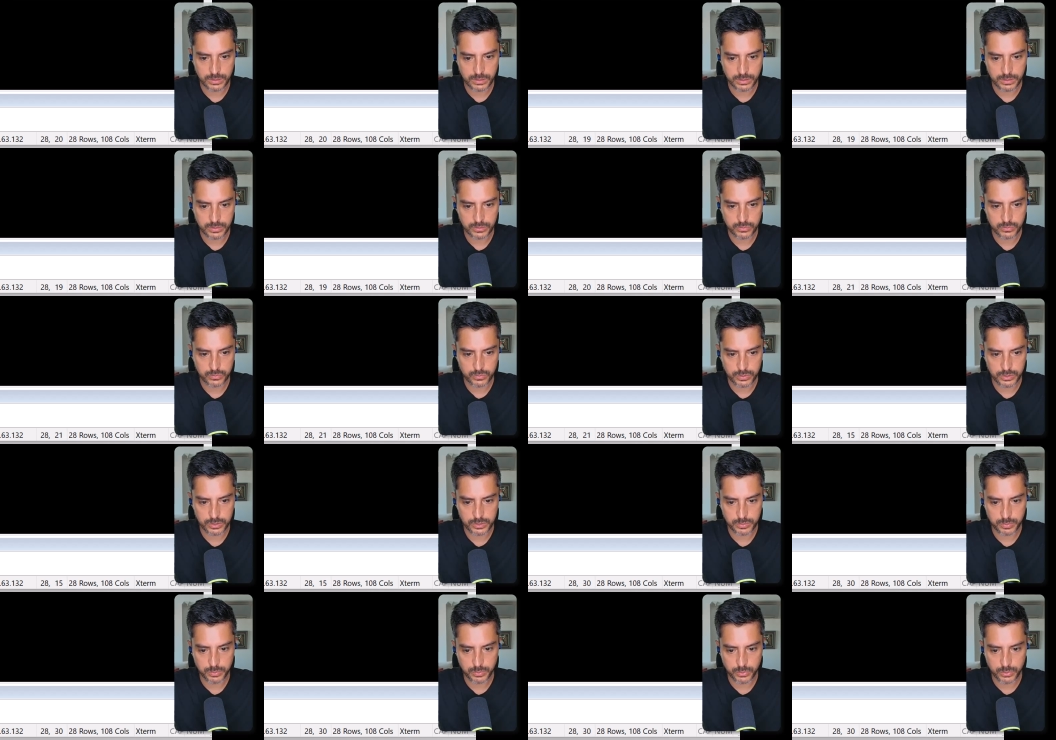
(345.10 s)

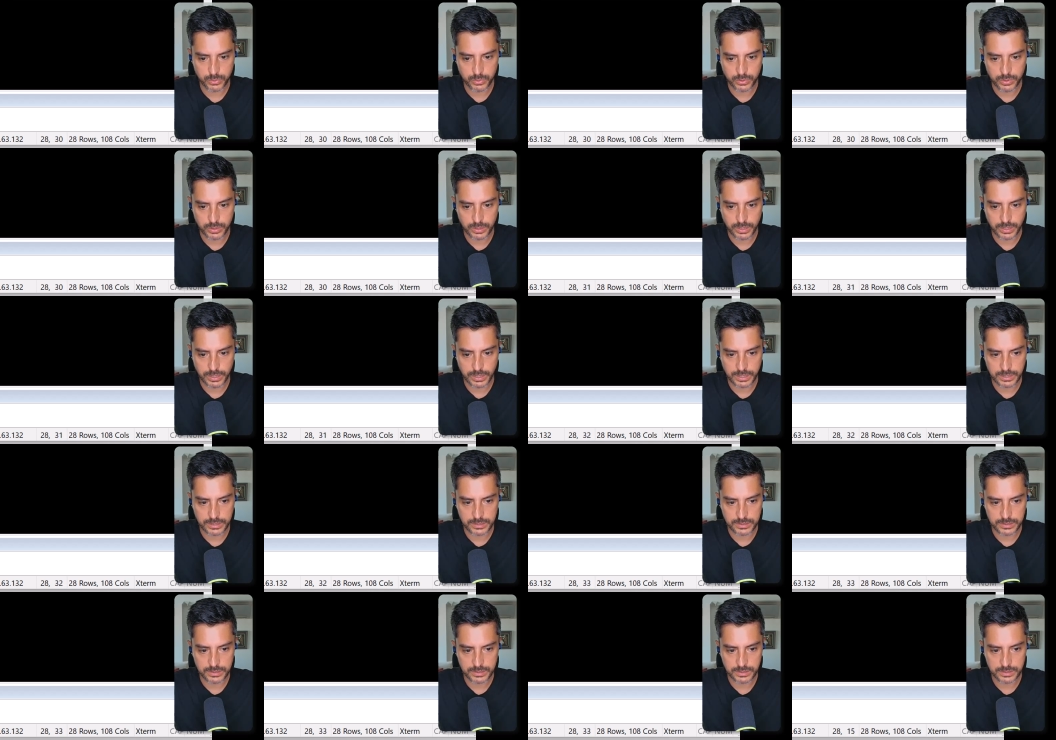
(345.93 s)
Switch port
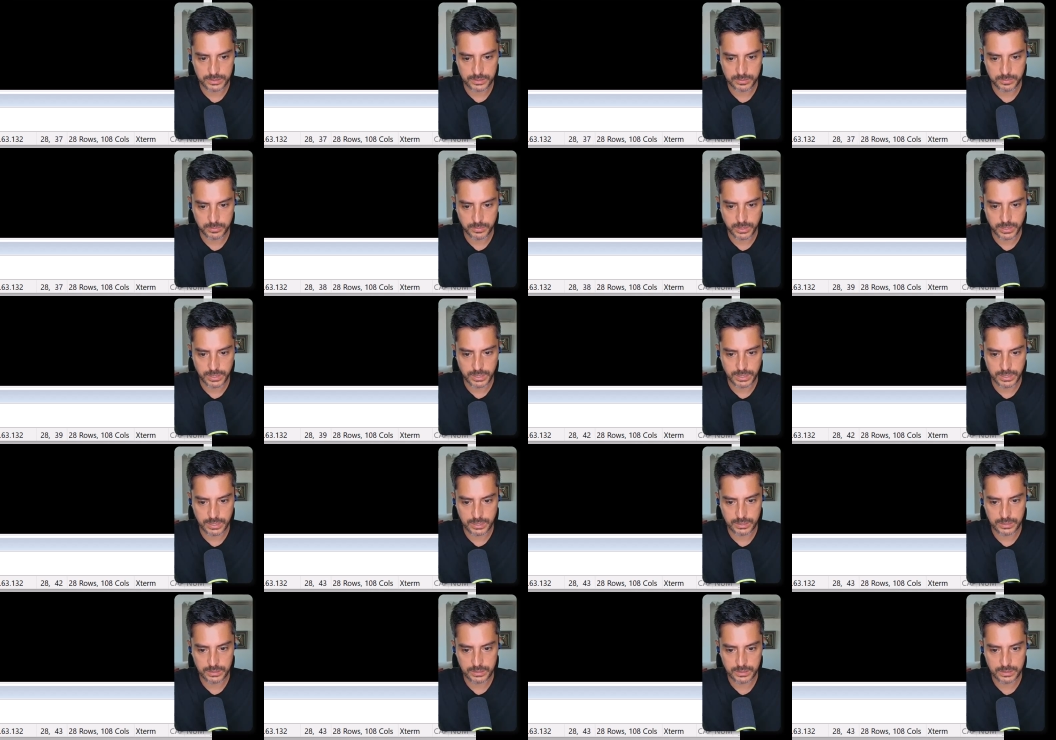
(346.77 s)
access
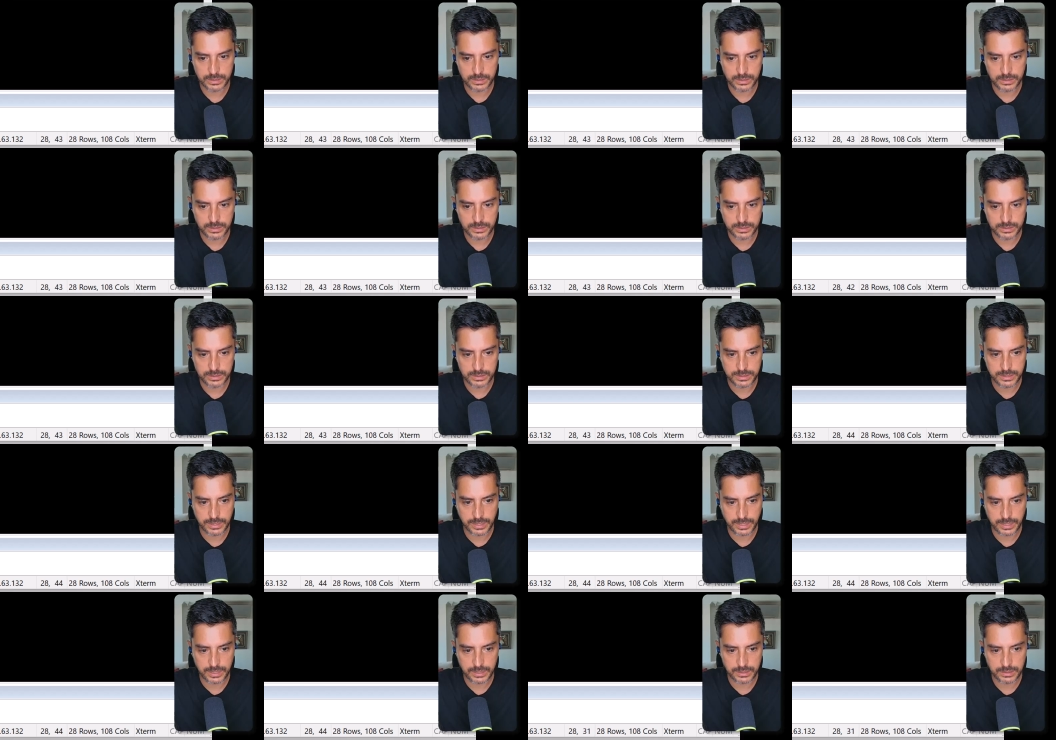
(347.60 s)
VLAN
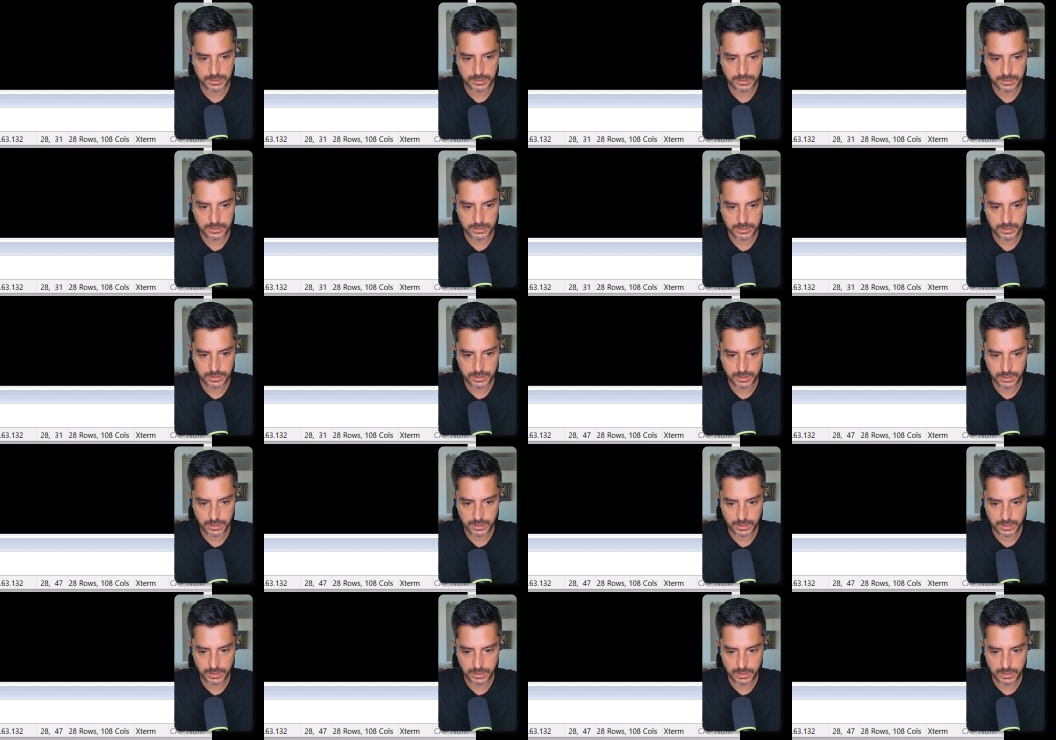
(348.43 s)
10
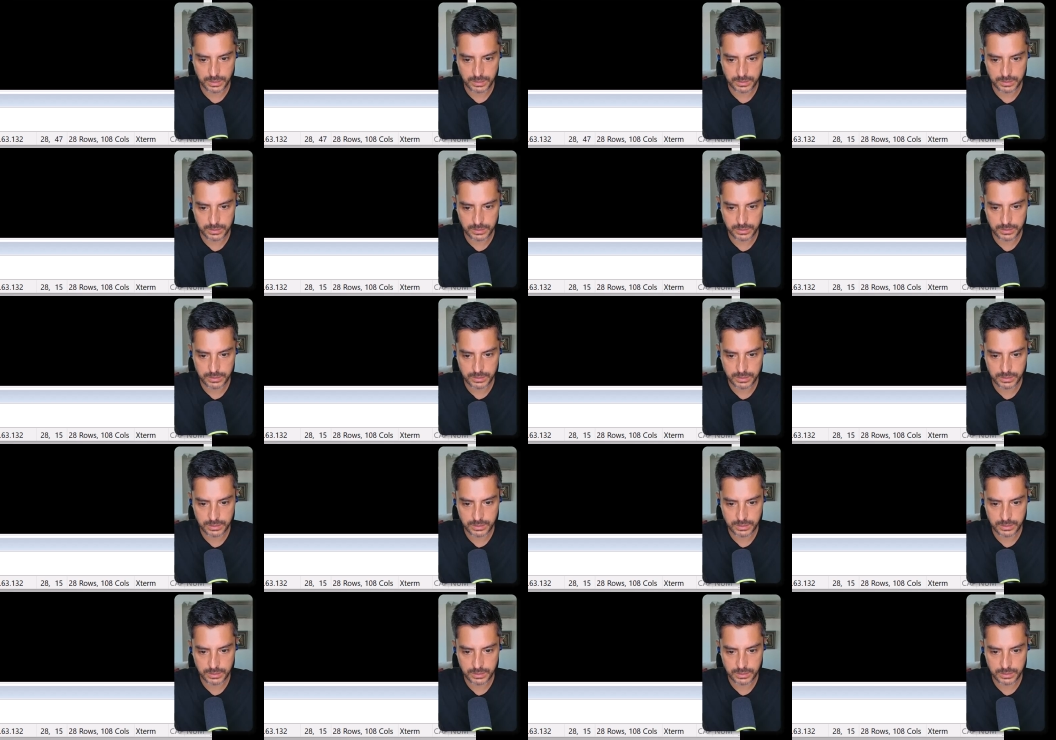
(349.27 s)
and